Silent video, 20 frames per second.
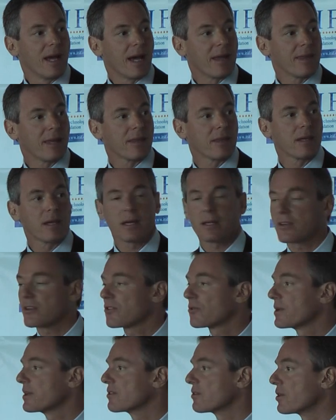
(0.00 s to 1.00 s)
And then the
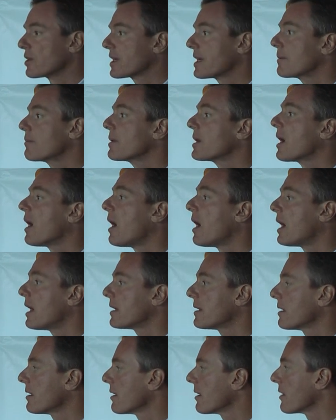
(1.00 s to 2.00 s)
industry is looking
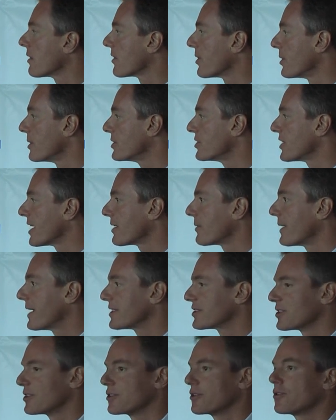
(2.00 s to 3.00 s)
beyond third
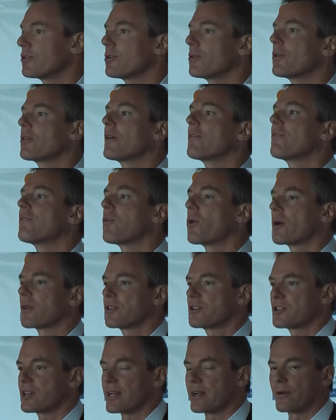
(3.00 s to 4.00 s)
generation to the
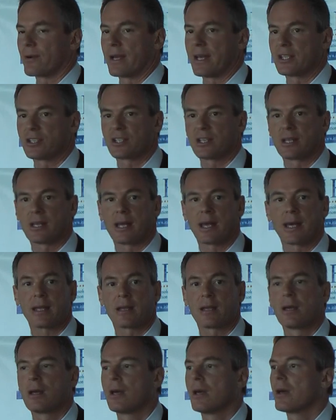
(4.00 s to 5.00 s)
fourth generation.
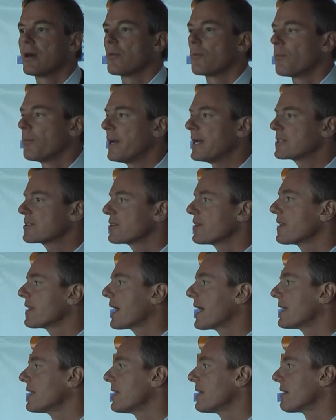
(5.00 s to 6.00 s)
And basically
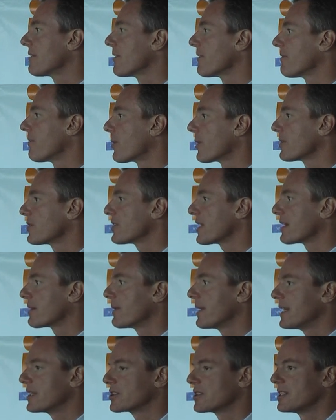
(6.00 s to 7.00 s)
the idea of the fourth
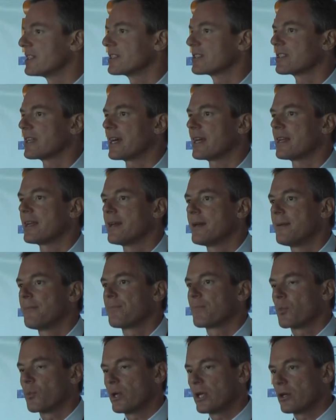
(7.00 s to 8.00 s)
generation is that
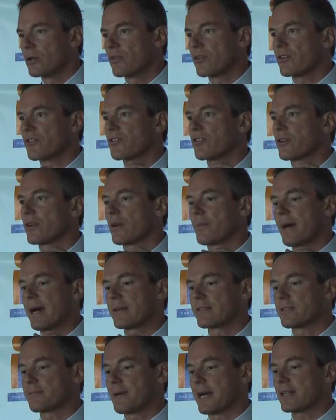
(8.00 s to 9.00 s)
we use a certain
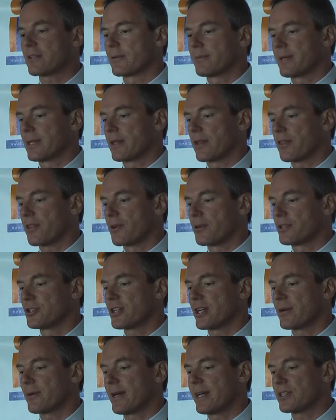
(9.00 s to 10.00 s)
amount of spectrum in the third
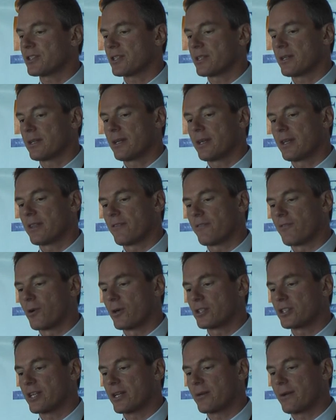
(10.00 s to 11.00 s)
generation. In the
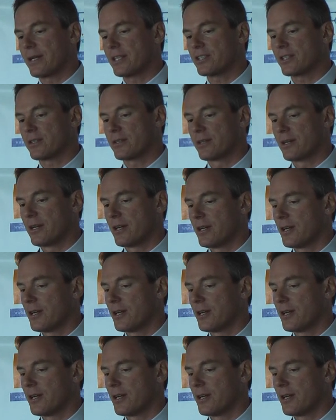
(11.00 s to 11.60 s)
fourth generation,